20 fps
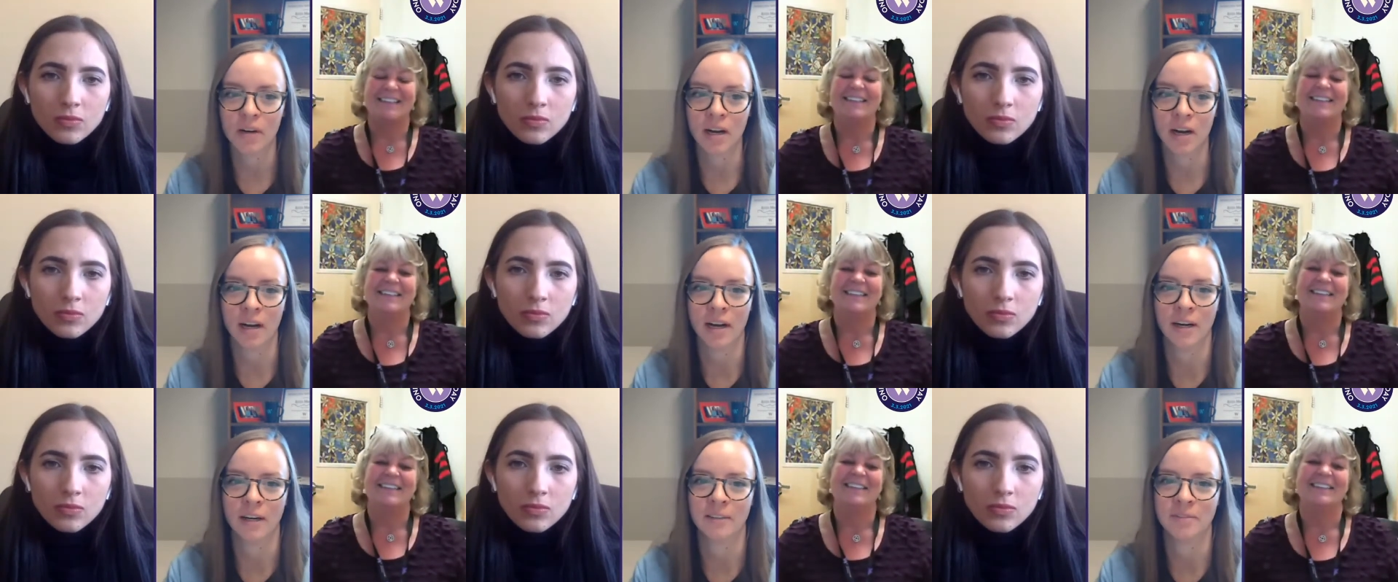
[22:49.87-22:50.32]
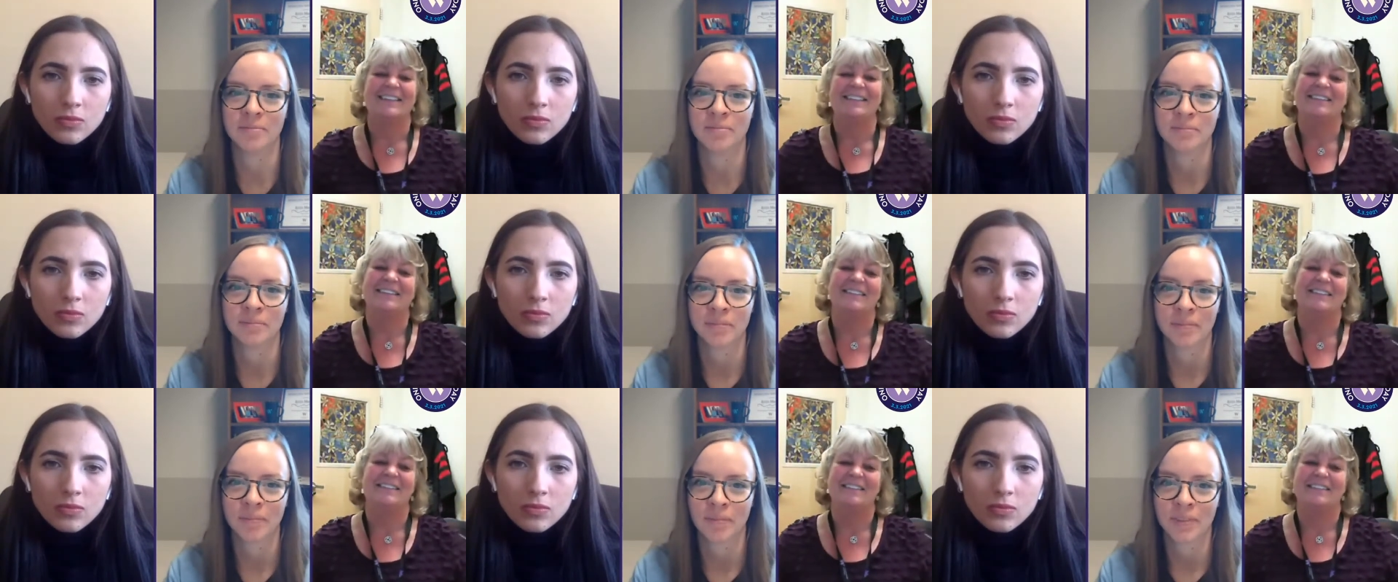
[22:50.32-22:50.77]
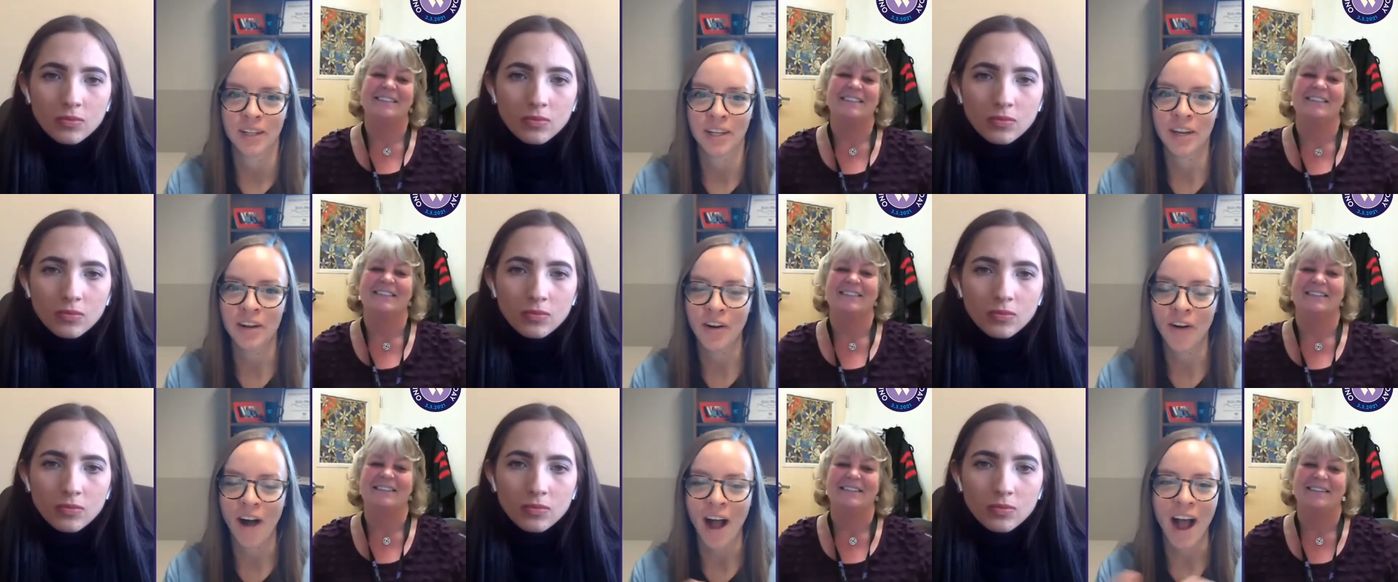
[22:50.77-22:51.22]
Speaker 1: Um,
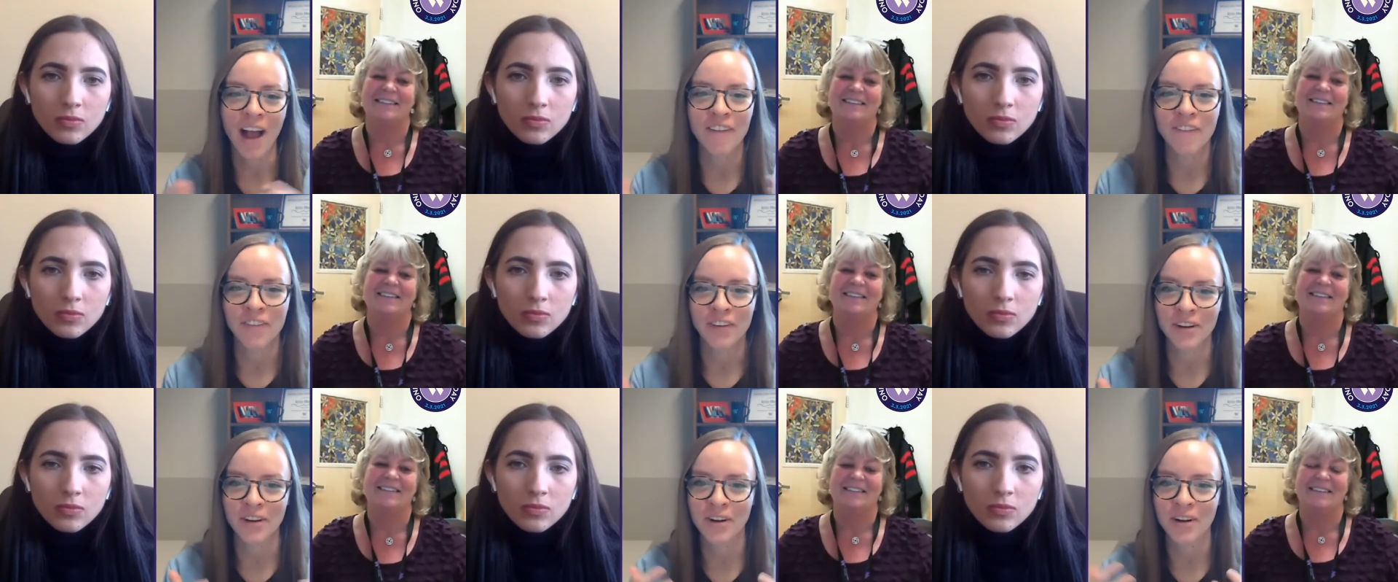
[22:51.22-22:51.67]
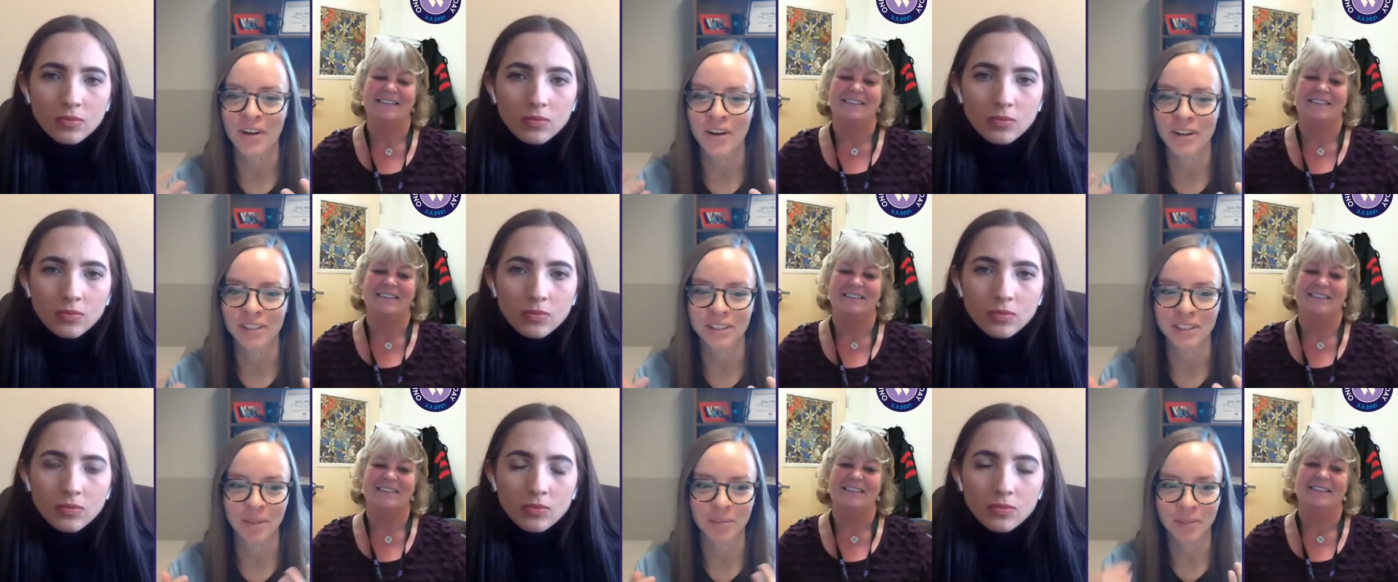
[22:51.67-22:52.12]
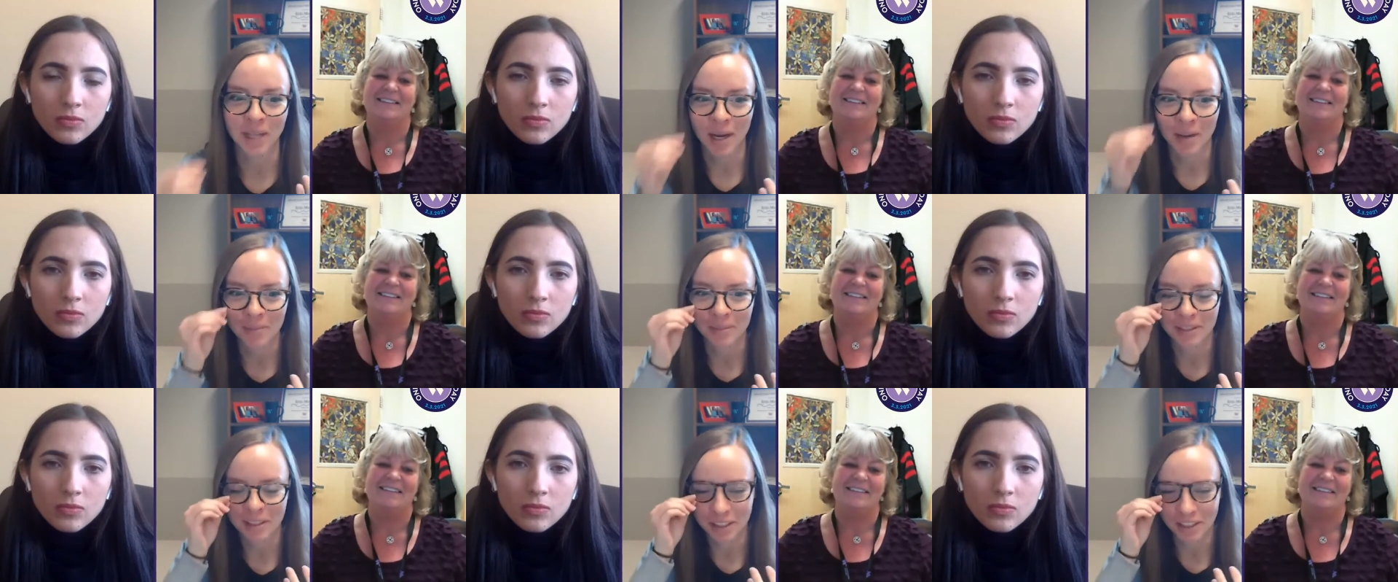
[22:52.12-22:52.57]
you know, I feel
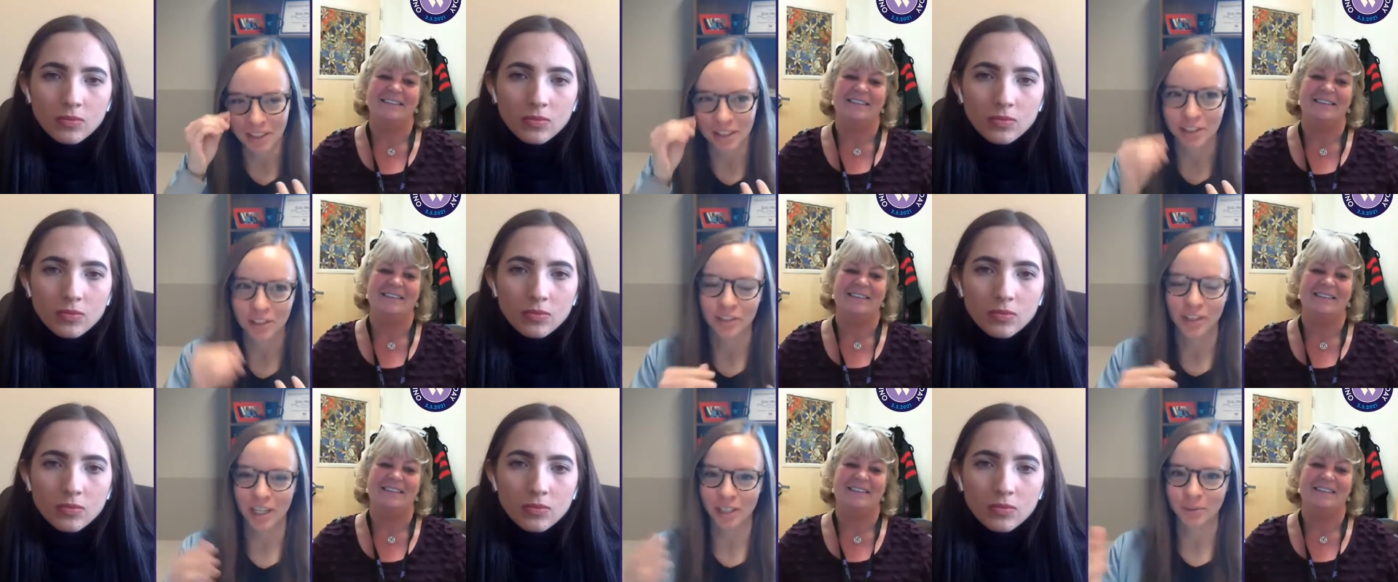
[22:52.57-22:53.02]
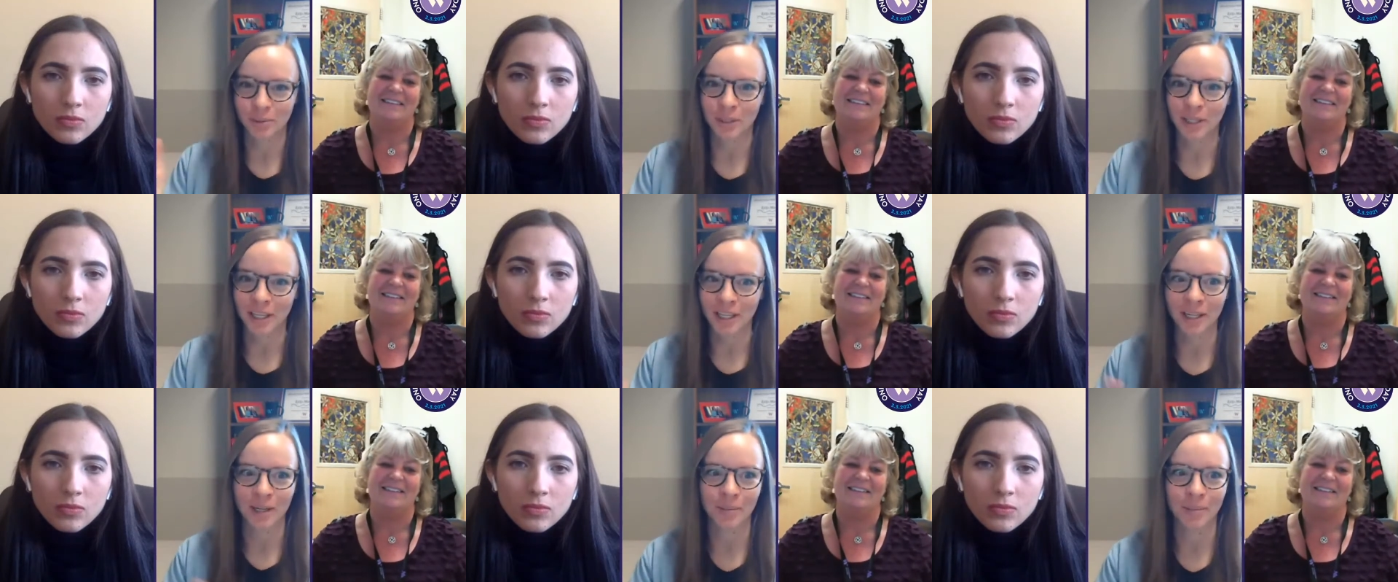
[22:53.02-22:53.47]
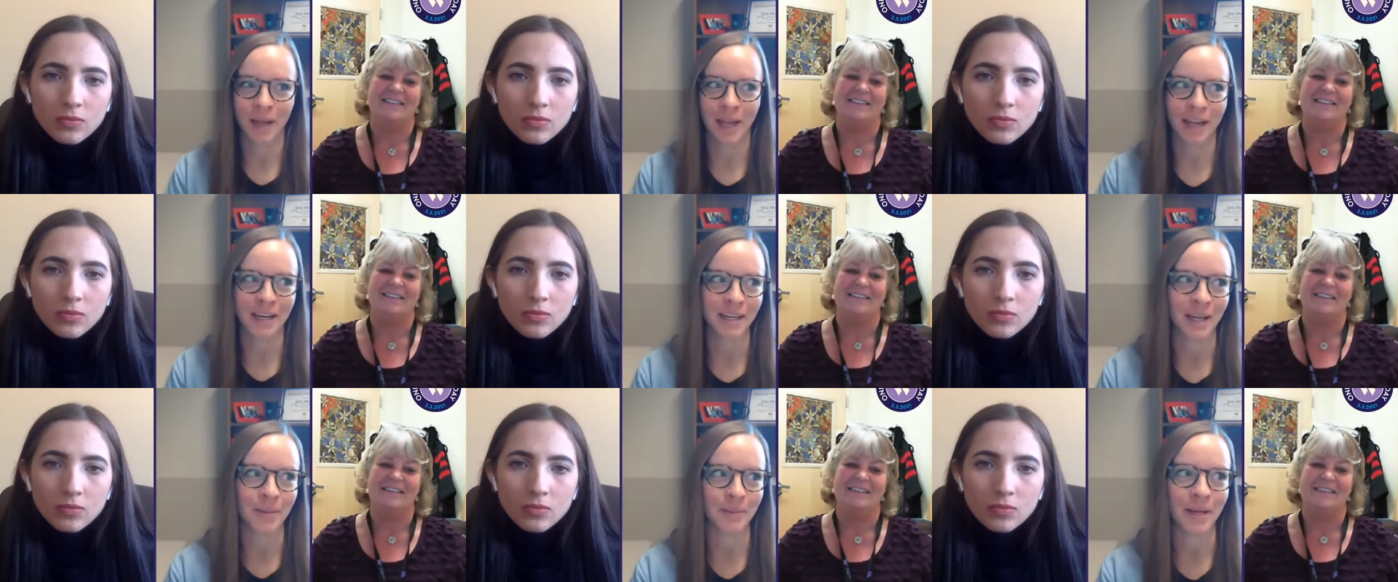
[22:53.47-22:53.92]
sometimes stress working in a
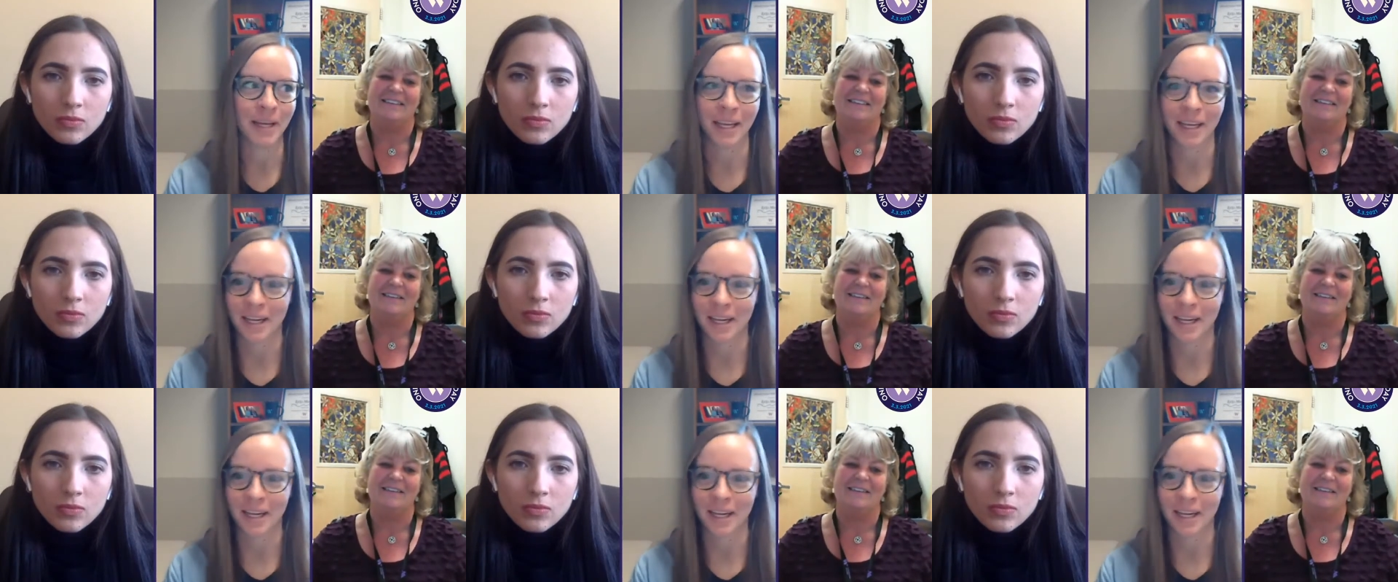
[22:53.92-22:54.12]
pandemic,